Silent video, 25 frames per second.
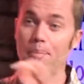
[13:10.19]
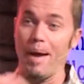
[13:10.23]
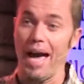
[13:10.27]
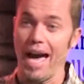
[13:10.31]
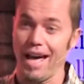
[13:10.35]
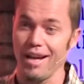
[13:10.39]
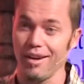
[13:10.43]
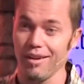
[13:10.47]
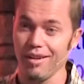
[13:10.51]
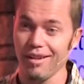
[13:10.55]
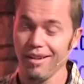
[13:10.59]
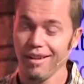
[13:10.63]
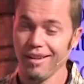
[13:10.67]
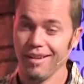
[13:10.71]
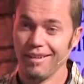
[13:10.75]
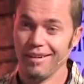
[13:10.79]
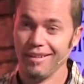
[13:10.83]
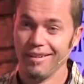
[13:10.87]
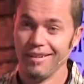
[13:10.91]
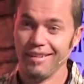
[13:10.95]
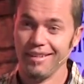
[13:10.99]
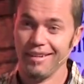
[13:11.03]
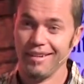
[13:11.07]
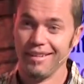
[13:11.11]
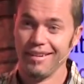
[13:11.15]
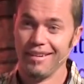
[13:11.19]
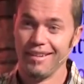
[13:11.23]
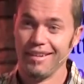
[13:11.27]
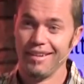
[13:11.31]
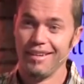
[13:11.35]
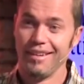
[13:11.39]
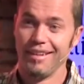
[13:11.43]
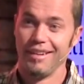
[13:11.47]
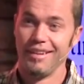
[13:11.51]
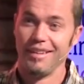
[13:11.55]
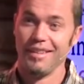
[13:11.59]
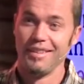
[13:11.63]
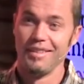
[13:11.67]
battle
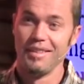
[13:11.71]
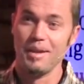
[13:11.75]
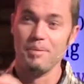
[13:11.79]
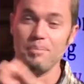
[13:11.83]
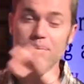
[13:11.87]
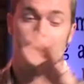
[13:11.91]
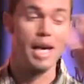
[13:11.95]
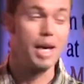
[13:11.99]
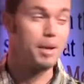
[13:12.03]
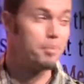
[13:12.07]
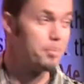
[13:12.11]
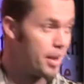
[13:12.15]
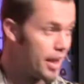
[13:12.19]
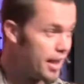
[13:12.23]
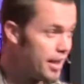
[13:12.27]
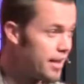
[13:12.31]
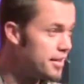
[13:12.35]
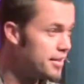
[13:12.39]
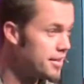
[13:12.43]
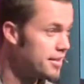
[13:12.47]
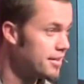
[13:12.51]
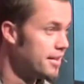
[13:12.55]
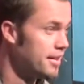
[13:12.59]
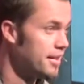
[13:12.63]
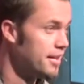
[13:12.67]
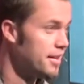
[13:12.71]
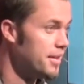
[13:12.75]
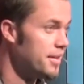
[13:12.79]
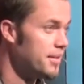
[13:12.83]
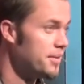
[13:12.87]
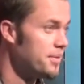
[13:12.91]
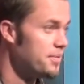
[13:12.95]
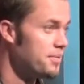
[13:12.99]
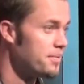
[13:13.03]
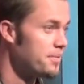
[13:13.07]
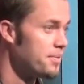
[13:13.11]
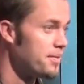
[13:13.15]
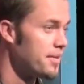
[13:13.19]
than be at peace.
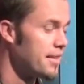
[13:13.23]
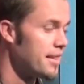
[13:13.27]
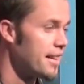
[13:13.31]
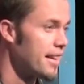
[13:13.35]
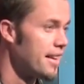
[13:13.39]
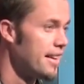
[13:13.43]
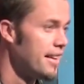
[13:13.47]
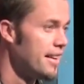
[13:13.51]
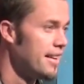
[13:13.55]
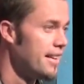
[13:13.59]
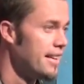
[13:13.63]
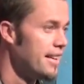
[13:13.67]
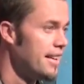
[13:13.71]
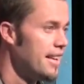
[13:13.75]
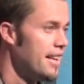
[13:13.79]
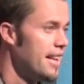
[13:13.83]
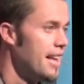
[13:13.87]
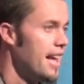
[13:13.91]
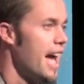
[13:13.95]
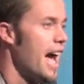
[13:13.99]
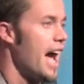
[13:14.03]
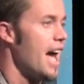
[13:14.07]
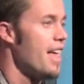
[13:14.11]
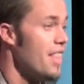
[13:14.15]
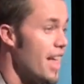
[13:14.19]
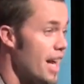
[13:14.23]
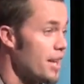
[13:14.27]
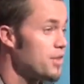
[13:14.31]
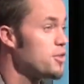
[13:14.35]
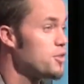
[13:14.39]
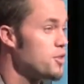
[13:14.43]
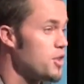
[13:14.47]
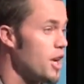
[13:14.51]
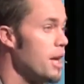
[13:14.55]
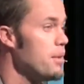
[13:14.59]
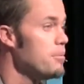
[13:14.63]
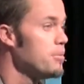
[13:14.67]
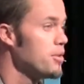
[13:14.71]
And that's
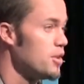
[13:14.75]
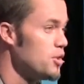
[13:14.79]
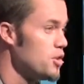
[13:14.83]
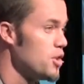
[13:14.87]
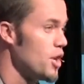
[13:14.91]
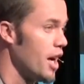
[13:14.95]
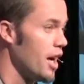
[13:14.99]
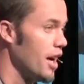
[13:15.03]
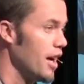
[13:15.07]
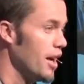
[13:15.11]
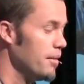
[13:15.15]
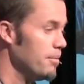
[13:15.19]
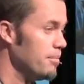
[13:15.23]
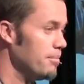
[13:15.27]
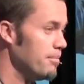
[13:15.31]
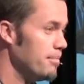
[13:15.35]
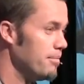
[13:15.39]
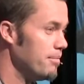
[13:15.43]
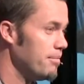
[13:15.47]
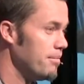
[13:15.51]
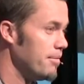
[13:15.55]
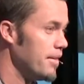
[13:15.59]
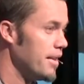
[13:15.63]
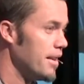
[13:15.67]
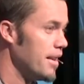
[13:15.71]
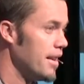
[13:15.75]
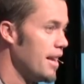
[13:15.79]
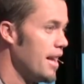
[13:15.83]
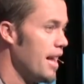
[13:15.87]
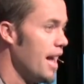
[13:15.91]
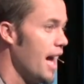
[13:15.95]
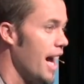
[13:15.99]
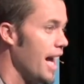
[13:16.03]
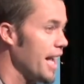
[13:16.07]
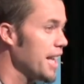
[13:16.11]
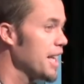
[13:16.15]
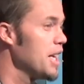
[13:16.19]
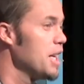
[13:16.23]
James and John.
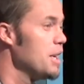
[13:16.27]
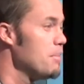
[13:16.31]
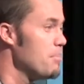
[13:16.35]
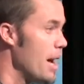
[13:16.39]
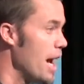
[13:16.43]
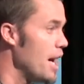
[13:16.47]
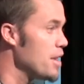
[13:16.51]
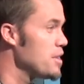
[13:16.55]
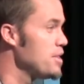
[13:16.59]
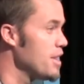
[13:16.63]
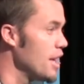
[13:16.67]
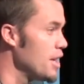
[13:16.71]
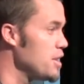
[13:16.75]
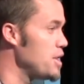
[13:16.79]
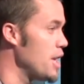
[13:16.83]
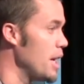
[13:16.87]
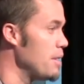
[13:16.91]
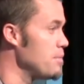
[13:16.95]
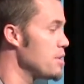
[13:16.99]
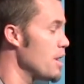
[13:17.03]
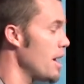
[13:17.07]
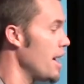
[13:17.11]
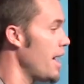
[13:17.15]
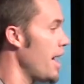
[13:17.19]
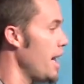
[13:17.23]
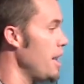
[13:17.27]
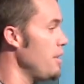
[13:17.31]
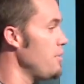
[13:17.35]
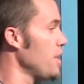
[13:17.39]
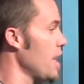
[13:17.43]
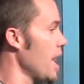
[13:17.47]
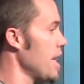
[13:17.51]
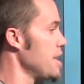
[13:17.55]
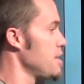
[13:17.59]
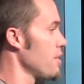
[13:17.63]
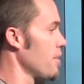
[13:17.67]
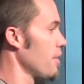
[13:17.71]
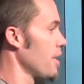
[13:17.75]
I can imagine that James, any of you
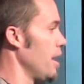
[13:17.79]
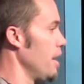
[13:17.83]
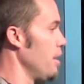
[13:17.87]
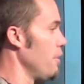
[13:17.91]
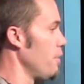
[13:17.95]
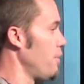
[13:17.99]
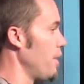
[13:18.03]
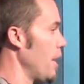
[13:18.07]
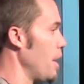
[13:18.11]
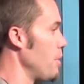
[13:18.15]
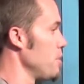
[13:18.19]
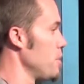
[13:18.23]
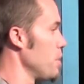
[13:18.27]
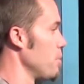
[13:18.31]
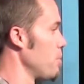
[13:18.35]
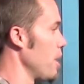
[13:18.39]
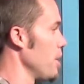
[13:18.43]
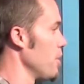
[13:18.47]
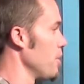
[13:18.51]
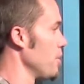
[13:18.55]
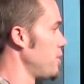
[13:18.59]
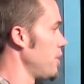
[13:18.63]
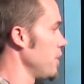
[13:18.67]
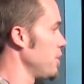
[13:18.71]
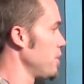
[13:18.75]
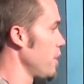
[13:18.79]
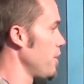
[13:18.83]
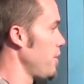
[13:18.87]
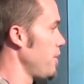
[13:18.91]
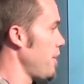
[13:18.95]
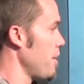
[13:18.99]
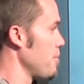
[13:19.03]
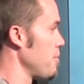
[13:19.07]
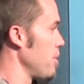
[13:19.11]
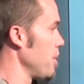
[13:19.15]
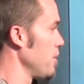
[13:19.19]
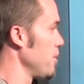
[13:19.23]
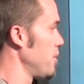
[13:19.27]
guys ever got in a fight with your brother or sister, if you
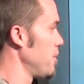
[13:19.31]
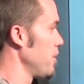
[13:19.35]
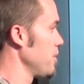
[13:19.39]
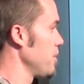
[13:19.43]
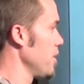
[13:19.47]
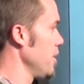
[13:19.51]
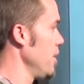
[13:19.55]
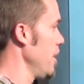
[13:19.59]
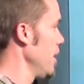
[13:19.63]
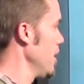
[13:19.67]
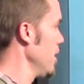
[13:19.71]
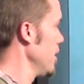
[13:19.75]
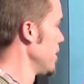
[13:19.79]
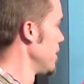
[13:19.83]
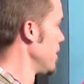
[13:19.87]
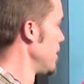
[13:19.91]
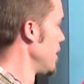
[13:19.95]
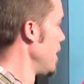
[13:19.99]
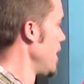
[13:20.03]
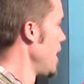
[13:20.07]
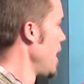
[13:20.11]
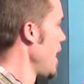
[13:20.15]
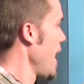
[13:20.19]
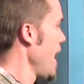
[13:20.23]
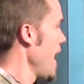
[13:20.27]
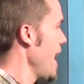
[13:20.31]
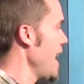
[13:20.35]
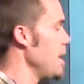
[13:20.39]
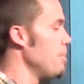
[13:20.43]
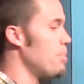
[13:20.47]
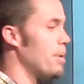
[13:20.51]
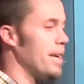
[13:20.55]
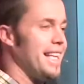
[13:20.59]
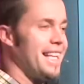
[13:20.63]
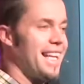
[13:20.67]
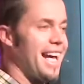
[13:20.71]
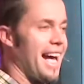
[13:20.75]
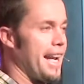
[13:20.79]
have brother or sister in here?
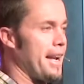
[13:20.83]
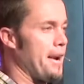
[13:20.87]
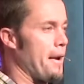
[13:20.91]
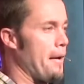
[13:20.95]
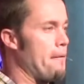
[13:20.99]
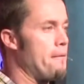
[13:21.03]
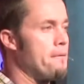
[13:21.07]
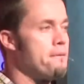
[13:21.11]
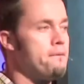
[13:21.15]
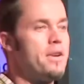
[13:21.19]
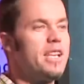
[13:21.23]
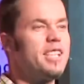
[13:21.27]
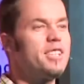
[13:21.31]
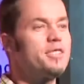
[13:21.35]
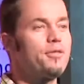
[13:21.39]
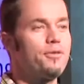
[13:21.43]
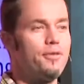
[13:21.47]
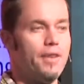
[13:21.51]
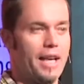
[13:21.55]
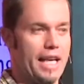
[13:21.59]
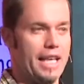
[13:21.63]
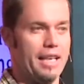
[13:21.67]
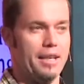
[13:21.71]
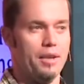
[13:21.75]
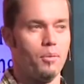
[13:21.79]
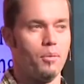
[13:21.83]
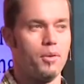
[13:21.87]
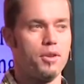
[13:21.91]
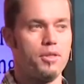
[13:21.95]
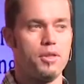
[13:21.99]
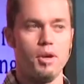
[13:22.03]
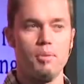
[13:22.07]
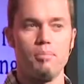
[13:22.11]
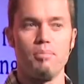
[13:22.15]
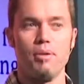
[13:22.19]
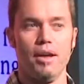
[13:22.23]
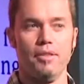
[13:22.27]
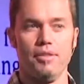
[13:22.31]
Anybody got in a fist fight with
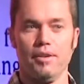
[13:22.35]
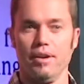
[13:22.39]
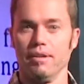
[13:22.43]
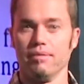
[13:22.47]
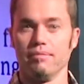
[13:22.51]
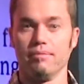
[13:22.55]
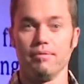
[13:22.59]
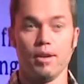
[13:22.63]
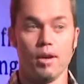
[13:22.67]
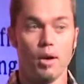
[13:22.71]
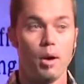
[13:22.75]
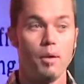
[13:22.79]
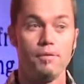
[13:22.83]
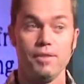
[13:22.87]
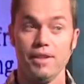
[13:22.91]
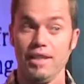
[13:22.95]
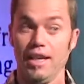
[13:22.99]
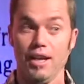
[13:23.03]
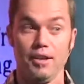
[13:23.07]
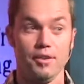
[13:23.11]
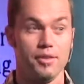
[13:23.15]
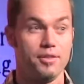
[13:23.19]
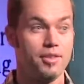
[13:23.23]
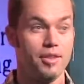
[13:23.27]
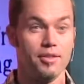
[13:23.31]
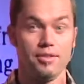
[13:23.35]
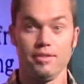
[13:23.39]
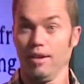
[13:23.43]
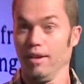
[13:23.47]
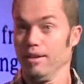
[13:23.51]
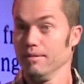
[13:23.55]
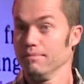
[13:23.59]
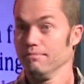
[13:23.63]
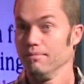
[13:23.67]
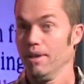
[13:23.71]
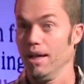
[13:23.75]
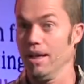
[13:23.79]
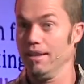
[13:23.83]
their brother? Hopefully not your sister,
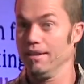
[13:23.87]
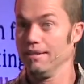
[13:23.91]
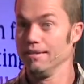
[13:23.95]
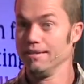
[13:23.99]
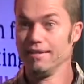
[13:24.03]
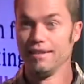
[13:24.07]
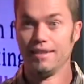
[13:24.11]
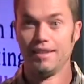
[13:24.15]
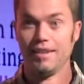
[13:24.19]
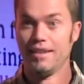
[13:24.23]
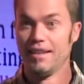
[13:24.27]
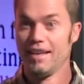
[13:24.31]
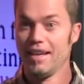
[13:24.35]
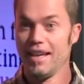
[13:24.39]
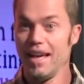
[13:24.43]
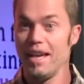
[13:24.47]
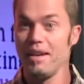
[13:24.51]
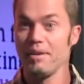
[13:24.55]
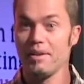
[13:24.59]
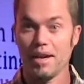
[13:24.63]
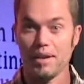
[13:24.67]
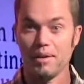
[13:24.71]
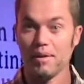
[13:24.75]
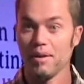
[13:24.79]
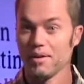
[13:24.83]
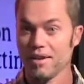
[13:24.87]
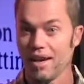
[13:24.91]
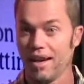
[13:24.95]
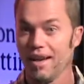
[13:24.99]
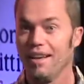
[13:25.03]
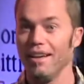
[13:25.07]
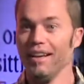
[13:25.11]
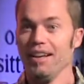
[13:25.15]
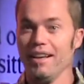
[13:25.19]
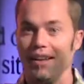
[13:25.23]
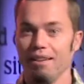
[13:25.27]
but, and you got, okay,